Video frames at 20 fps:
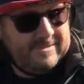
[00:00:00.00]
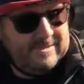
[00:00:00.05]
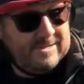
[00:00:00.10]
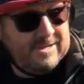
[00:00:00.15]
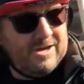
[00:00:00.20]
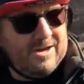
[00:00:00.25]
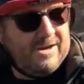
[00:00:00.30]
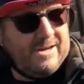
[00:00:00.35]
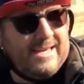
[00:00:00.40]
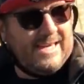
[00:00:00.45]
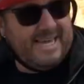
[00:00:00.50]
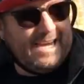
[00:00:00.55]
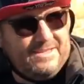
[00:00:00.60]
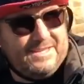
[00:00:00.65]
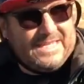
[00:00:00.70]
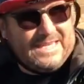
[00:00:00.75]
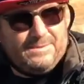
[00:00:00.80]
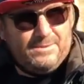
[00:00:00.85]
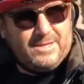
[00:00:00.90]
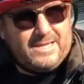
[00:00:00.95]
Oh yeah,
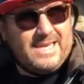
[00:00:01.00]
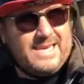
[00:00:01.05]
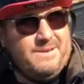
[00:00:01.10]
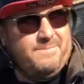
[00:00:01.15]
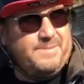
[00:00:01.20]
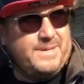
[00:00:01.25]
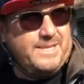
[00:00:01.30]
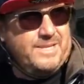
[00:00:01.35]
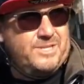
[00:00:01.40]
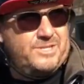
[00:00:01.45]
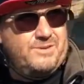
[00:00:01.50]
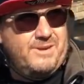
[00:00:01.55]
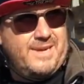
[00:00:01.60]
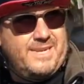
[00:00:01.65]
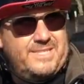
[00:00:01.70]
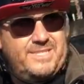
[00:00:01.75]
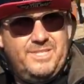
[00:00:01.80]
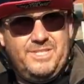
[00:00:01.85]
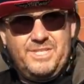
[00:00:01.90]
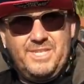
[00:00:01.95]
the double kingpin
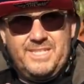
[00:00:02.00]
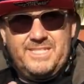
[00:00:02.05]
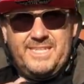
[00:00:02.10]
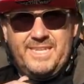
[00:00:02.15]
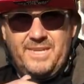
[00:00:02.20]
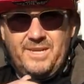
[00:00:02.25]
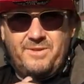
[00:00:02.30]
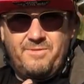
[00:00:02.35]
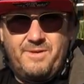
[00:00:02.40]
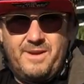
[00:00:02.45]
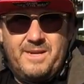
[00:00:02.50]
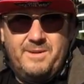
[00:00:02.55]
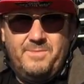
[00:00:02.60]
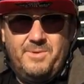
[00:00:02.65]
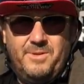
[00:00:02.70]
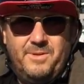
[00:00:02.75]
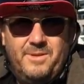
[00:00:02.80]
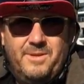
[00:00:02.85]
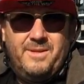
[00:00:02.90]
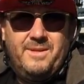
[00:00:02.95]
trucks are just
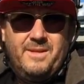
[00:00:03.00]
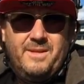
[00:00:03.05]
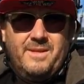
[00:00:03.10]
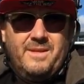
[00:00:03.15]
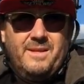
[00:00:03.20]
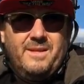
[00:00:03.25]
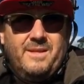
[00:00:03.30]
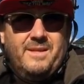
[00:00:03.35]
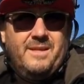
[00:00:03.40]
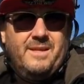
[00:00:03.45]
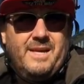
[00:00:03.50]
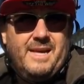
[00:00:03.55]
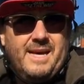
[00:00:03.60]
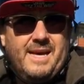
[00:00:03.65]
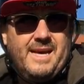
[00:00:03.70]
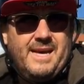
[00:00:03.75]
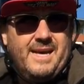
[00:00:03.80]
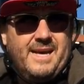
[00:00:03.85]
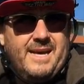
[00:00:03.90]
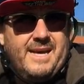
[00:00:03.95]
incredible.
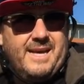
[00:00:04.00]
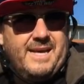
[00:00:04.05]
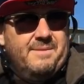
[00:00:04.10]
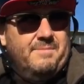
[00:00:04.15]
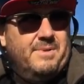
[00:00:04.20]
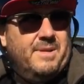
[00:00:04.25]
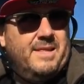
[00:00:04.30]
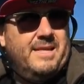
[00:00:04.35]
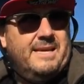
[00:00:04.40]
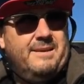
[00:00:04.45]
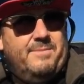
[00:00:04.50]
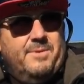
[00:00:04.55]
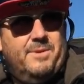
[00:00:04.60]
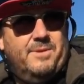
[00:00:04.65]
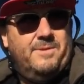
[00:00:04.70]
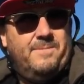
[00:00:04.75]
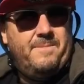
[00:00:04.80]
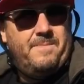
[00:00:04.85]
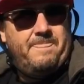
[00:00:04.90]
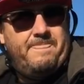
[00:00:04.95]
Unbelievable.
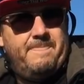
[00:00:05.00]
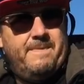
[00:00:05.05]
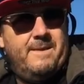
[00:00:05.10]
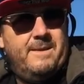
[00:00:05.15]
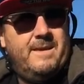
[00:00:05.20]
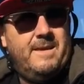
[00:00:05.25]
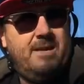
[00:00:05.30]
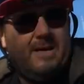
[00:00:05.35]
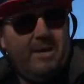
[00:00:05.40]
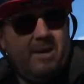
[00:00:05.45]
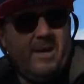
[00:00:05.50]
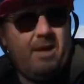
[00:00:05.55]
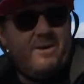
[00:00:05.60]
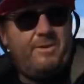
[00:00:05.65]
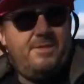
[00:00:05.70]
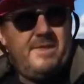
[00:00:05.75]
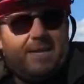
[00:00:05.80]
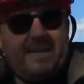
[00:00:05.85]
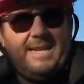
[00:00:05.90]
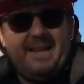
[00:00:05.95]
I've
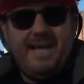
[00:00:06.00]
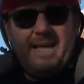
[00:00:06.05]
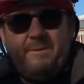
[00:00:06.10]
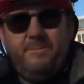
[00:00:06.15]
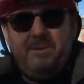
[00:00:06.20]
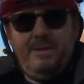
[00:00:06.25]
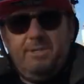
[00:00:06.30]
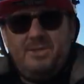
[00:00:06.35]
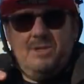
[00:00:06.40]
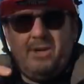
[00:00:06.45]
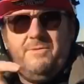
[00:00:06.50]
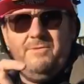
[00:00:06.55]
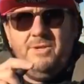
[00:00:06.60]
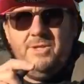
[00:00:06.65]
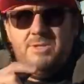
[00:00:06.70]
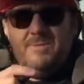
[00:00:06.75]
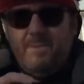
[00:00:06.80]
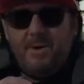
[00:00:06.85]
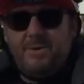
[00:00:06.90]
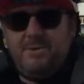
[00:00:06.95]
got the Cloudwheels on
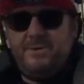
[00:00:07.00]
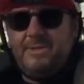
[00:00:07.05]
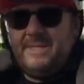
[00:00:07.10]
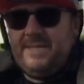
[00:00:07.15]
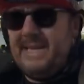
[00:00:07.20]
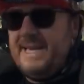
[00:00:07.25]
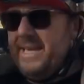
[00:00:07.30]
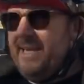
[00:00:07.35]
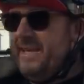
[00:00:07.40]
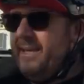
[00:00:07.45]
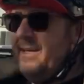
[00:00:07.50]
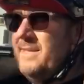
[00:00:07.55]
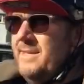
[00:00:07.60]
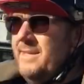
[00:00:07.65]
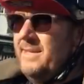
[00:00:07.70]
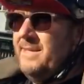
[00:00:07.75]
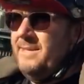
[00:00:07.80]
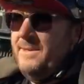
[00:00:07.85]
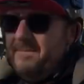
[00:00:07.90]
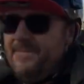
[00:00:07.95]
this model today.
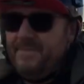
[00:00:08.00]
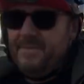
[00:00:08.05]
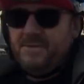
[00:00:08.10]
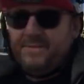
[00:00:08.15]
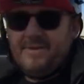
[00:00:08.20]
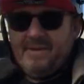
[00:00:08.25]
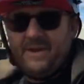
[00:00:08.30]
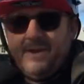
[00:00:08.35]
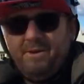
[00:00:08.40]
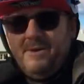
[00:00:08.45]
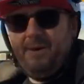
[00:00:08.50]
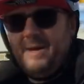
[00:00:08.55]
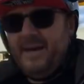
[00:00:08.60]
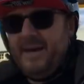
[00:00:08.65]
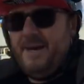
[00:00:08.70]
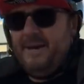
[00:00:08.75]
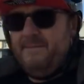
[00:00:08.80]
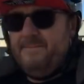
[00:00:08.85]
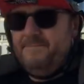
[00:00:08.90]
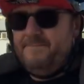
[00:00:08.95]
So,
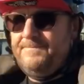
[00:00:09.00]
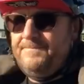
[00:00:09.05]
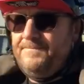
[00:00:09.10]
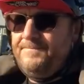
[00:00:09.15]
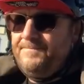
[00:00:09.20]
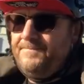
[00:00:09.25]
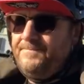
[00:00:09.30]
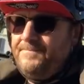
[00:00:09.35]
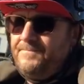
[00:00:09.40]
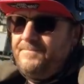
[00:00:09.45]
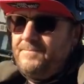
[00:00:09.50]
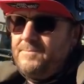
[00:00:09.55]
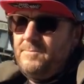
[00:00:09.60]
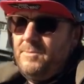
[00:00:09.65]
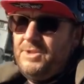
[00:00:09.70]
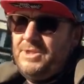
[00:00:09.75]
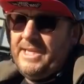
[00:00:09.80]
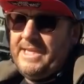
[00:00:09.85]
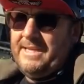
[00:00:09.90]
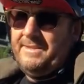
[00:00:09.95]

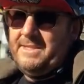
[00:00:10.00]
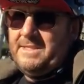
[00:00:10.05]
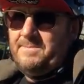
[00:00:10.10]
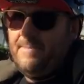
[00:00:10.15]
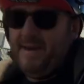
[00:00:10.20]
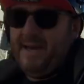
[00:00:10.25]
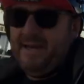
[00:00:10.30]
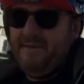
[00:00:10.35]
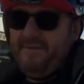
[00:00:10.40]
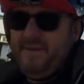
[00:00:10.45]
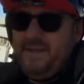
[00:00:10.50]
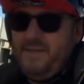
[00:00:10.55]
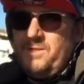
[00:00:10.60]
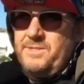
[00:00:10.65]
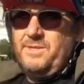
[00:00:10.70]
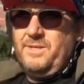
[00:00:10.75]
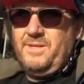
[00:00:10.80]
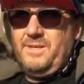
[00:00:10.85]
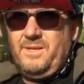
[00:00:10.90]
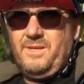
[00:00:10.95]
we'll check out these
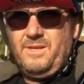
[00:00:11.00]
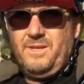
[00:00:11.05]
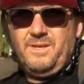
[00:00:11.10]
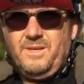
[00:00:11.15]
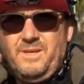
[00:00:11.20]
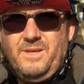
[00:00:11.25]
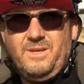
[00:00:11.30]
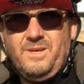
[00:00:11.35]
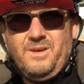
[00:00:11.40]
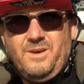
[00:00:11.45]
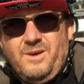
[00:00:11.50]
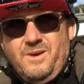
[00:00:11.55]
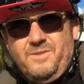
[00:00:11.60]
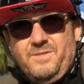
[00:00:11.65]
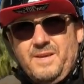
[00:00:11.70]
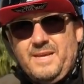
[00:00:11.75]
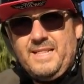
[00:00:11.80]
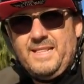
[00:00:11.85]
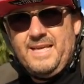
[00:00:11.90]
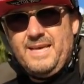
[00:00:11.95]
pavings
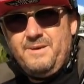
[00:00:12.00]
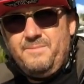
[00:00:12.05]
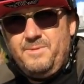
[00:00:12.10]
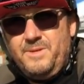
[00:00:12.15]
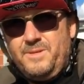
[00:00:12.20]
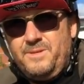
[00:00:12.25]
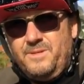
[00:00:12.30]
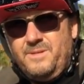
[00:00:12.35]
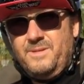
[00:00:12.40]
on the Cloudwheel.